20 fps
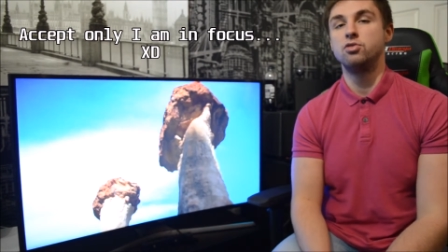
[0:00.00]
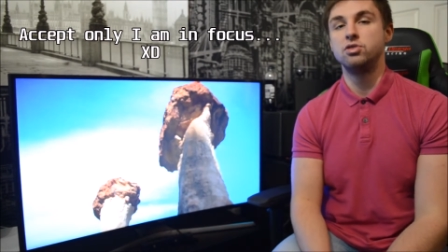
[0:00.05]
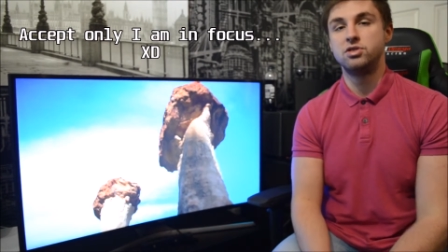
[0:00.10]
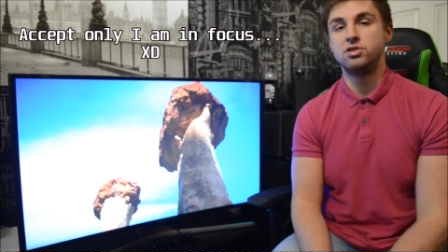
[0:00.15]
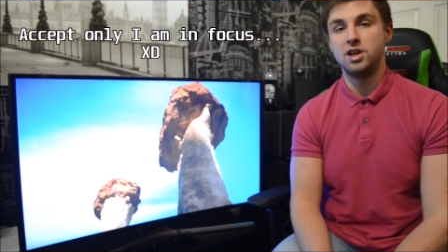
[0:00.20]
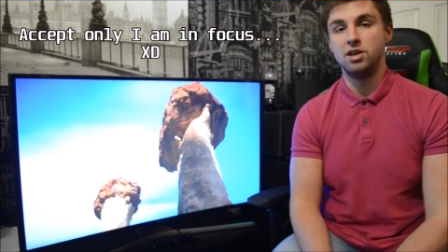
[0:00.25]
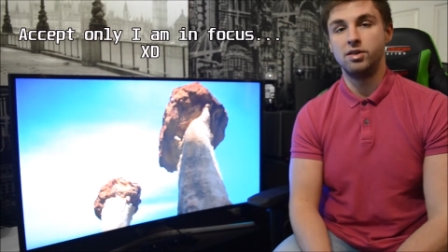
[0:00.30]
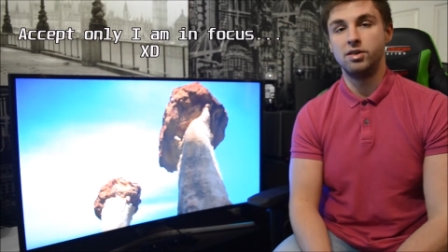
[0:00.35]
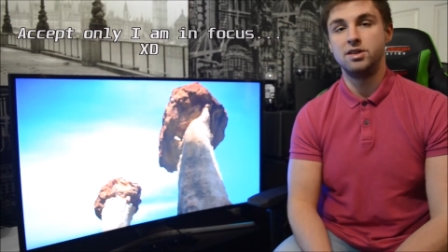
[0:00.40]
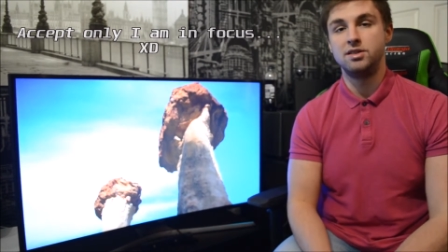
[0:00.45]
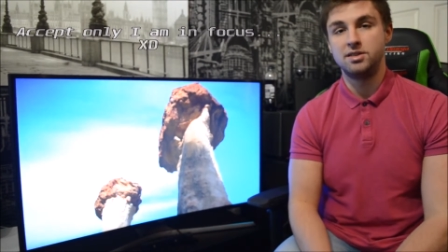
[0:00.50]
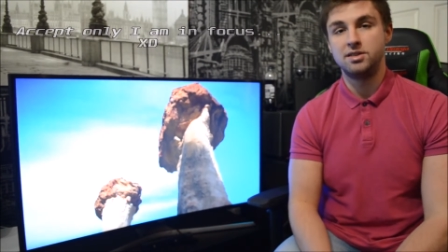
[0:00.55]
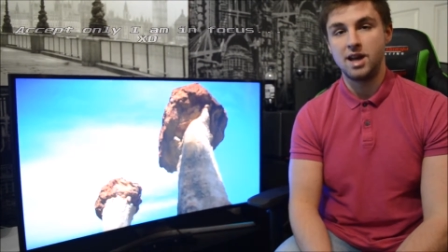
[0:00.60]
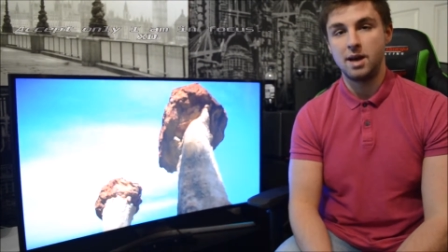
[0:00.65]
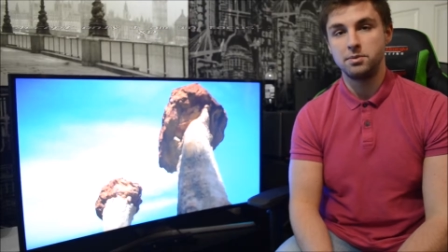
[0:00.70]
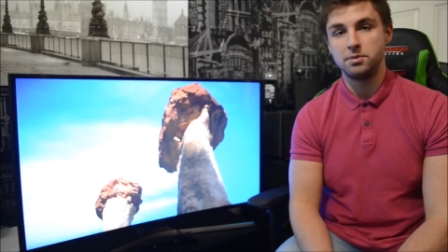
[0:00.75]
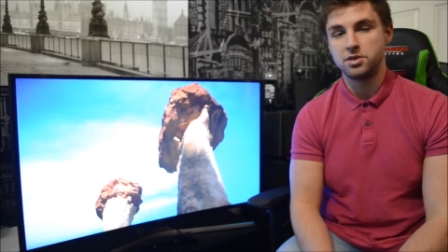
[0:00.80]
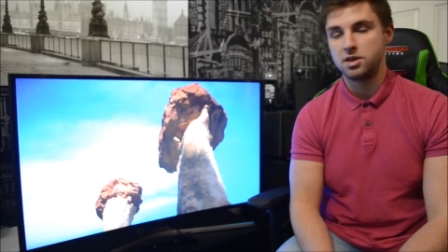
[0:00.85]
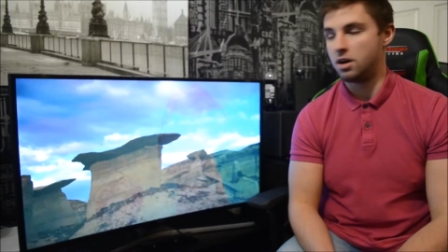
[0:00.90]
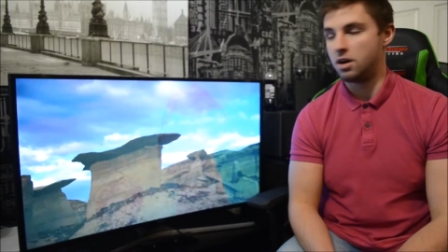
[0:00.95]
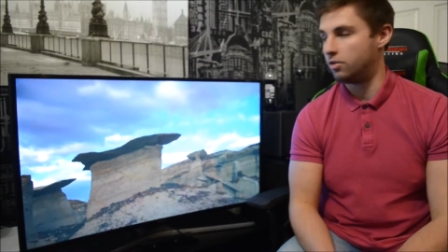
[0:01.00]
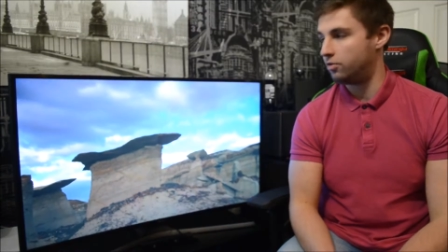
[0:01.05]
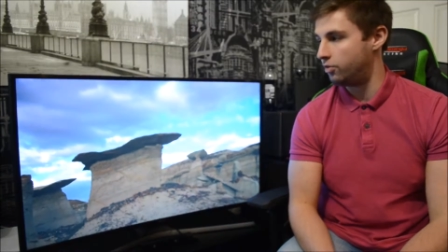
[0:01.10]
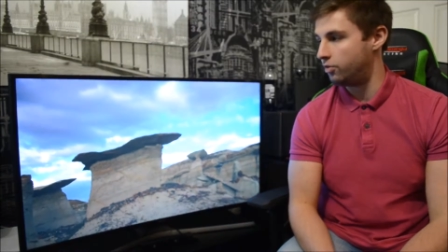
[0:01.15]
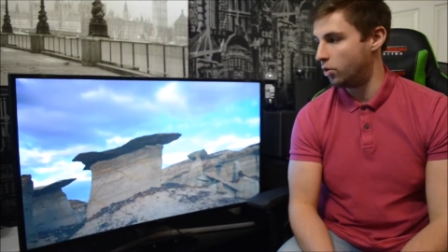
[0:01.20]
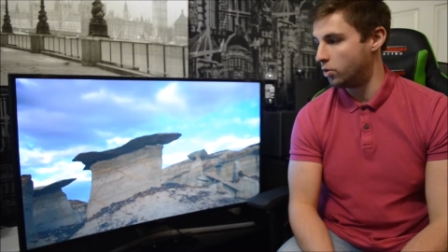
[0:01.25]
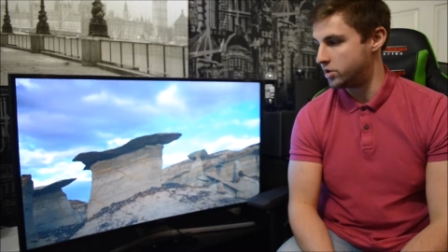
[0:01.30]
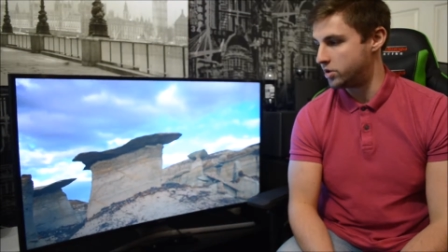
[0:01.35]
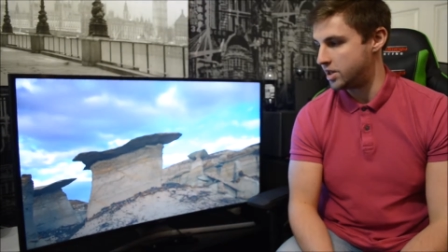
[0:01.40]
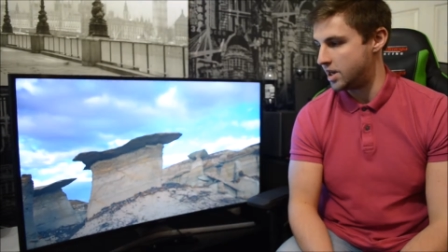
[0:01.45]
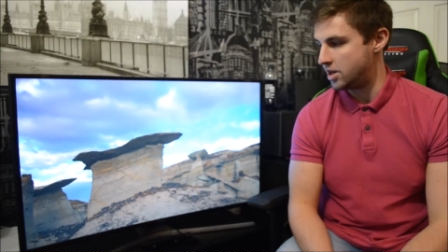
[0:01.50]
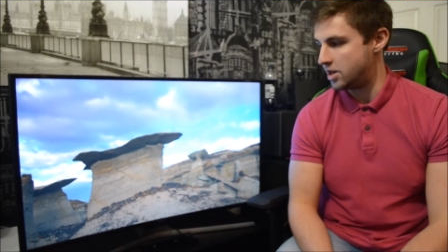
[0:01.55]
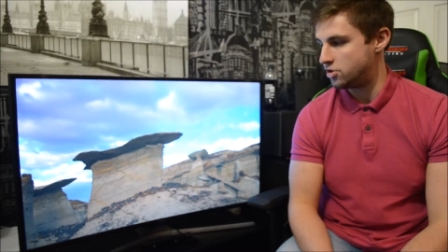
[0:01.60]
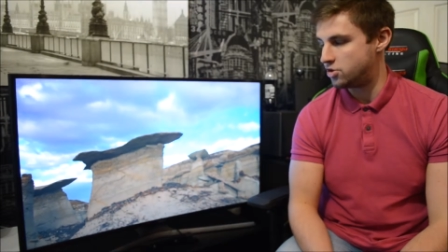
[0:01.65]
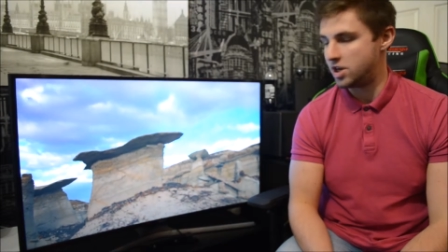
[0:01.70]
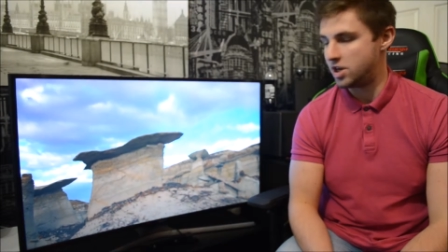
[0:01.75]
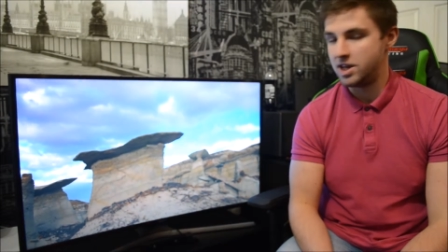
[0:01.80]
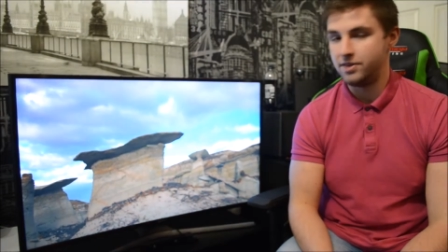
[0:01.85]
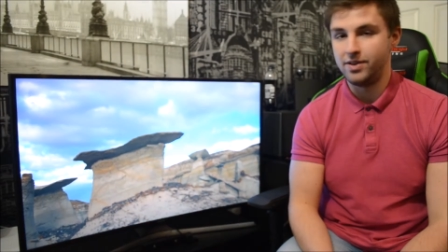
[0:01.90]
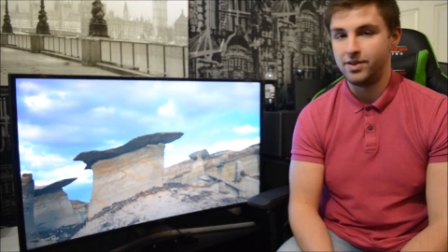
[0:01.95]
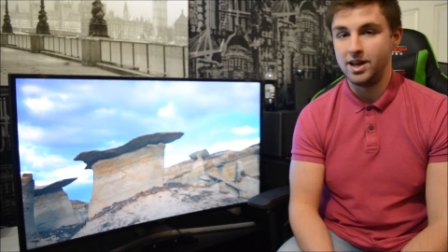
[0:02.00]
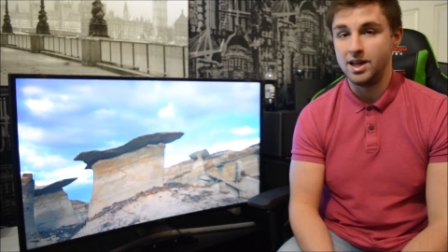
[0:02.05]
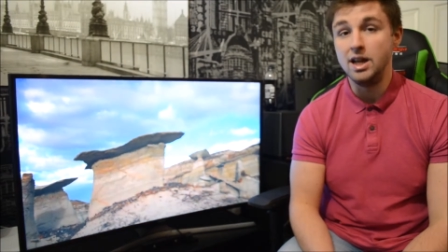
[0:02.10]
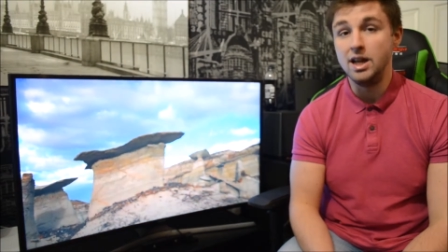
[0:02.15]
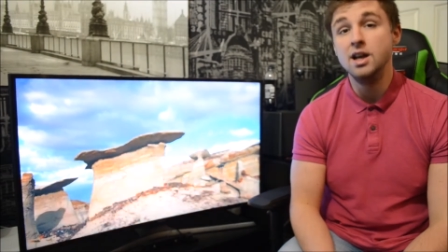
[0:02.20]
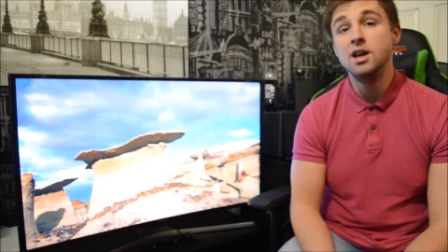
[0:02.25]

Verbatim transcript: series Samsung 40 inch TV.